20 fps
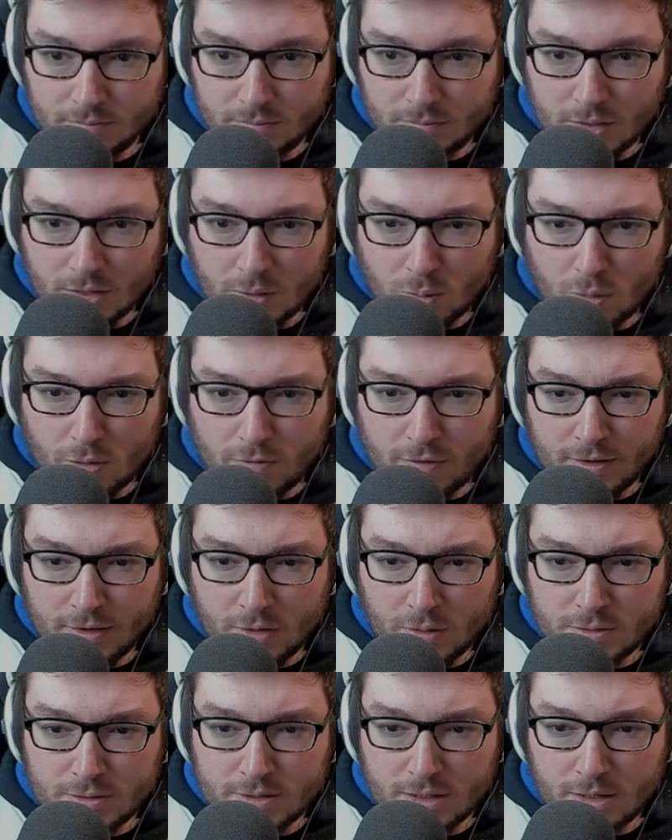And one thing
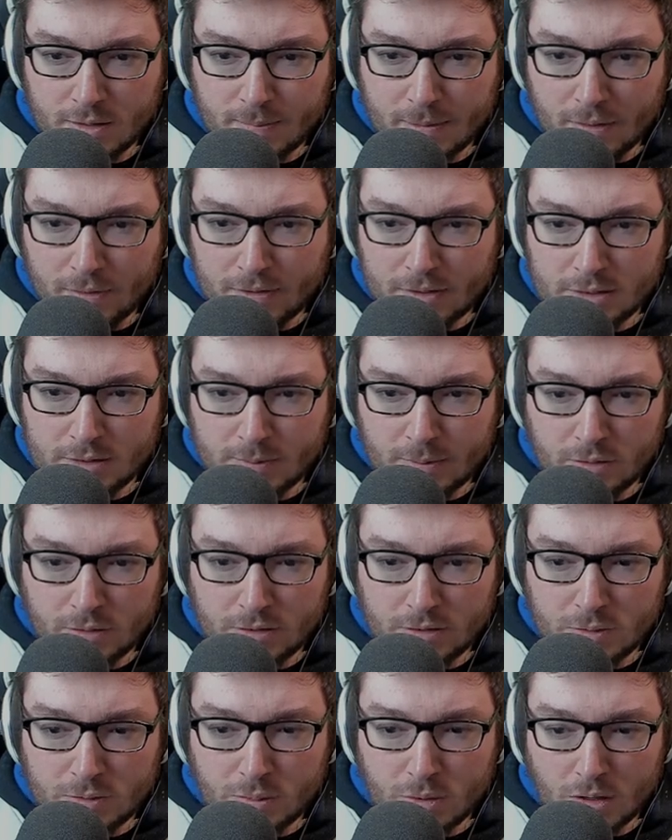I'll say about this build
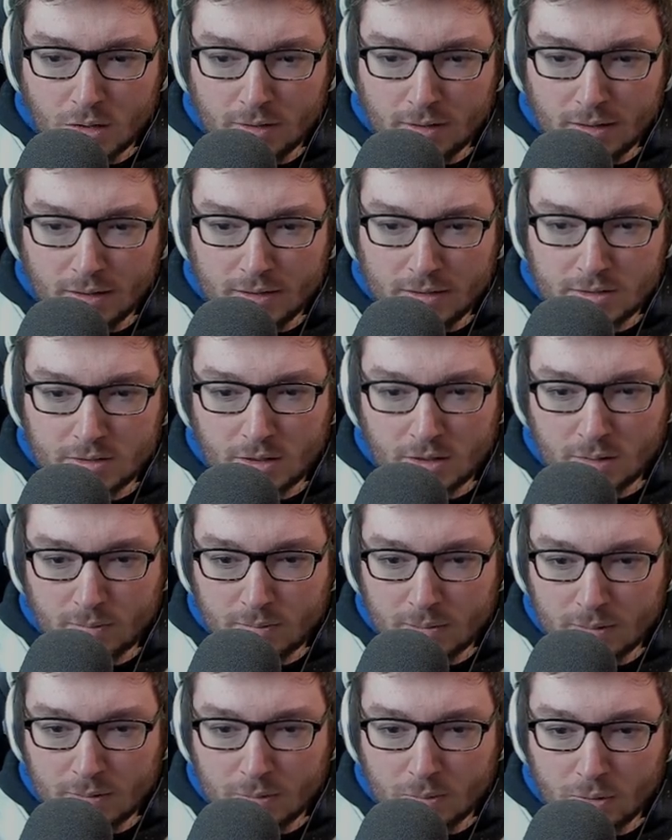as well that is like
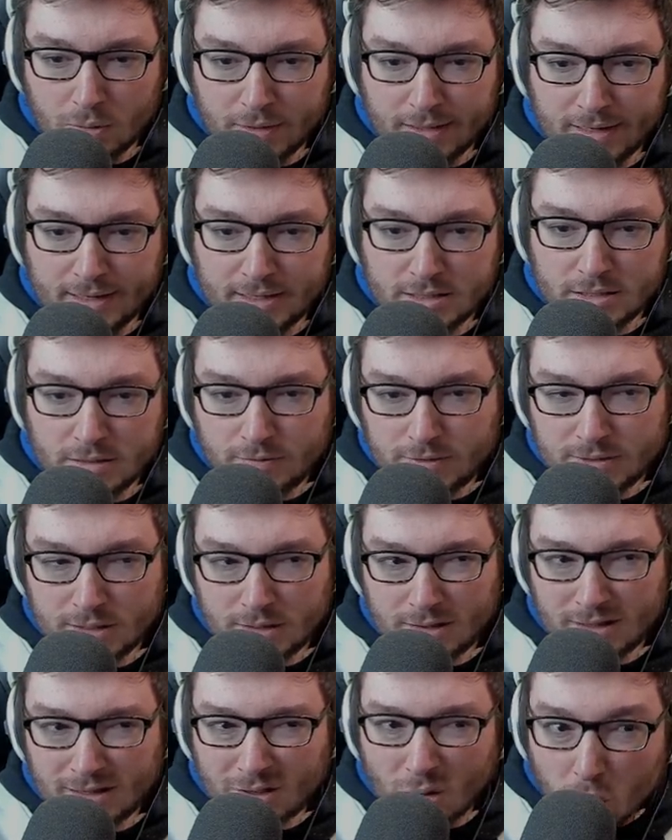maybe more negative is
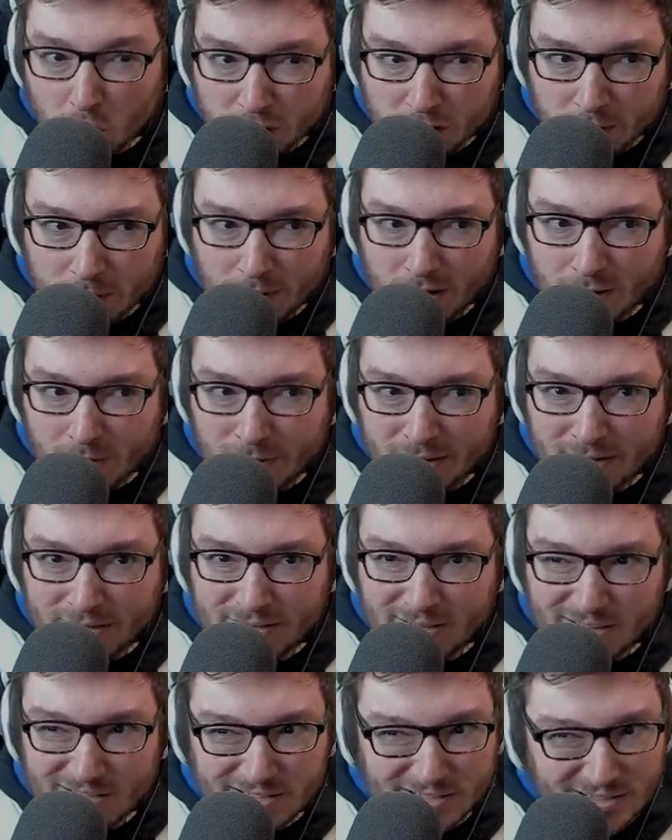like the ultimate
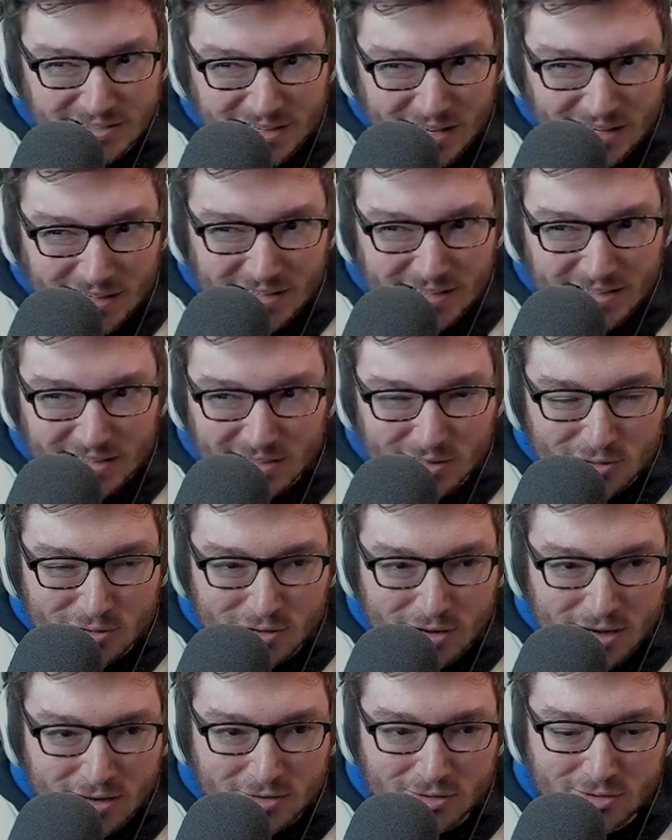ability is just kind of giga
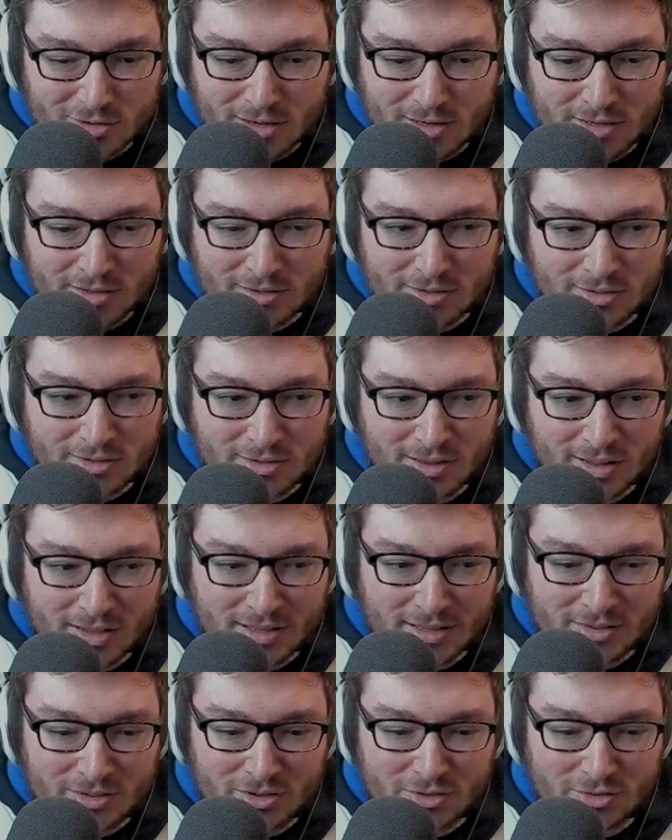trash, and it's just like,
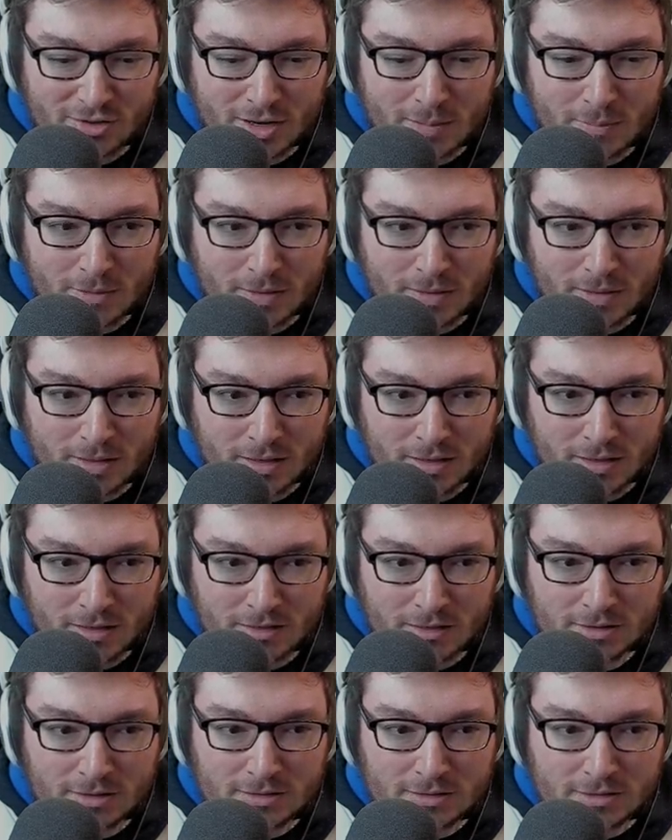it's a shame that
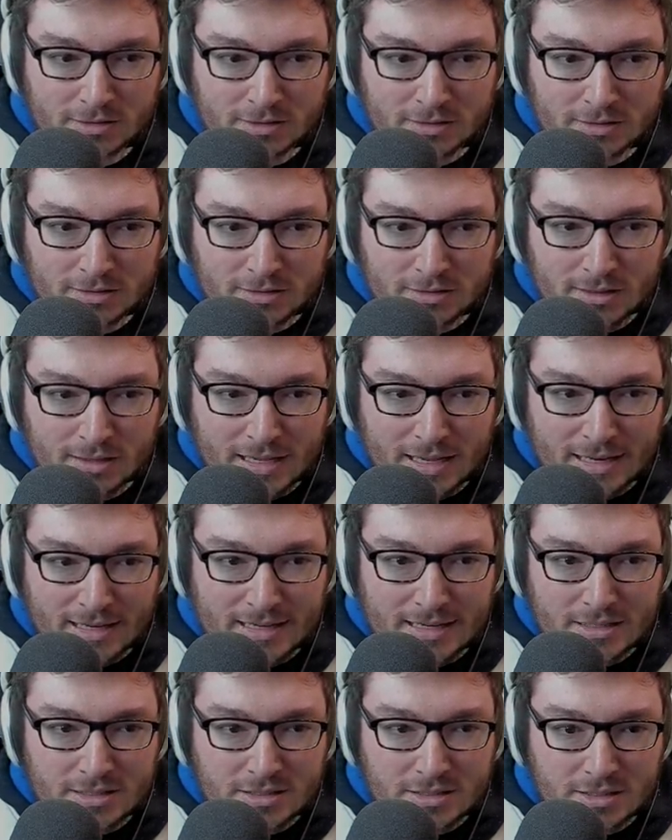at
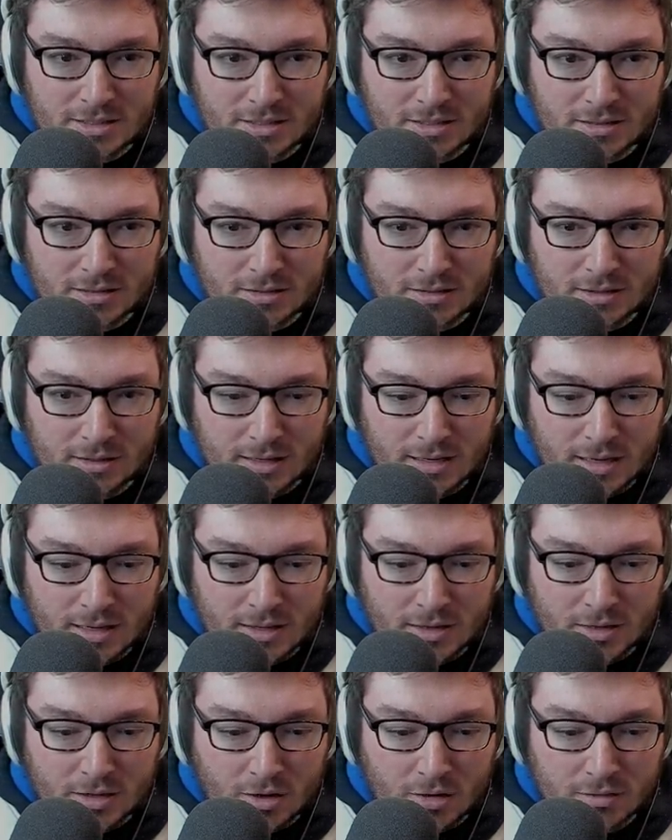least in
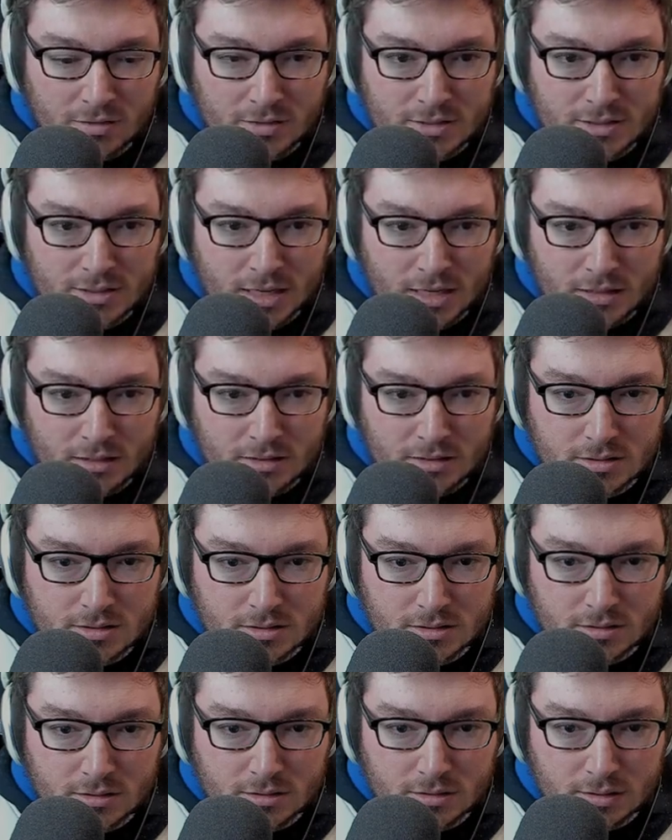the current state,
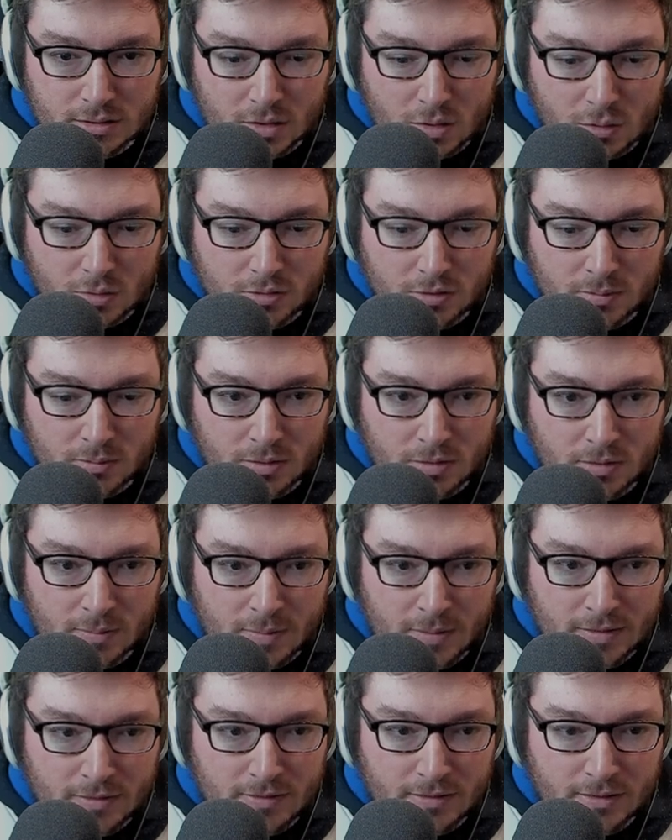the ultimate
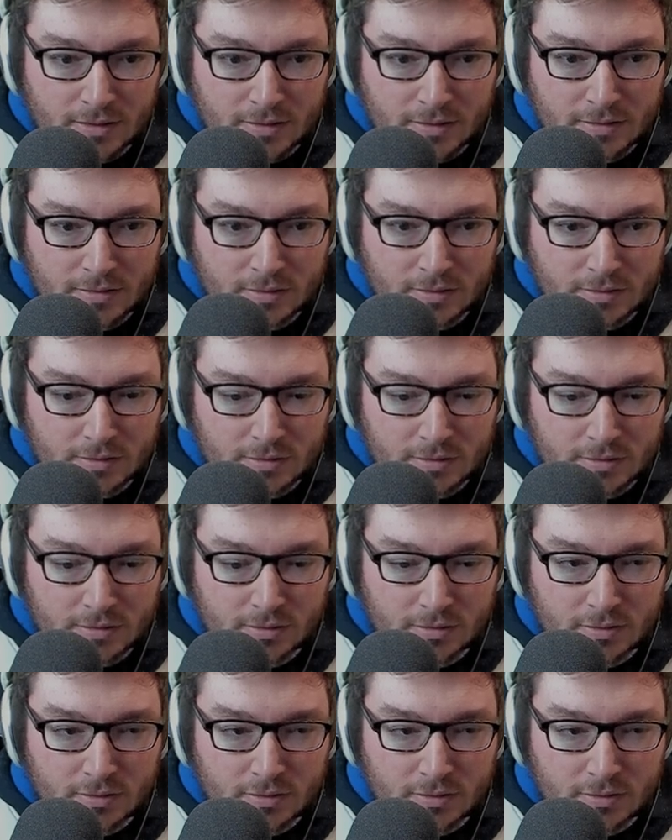ability is just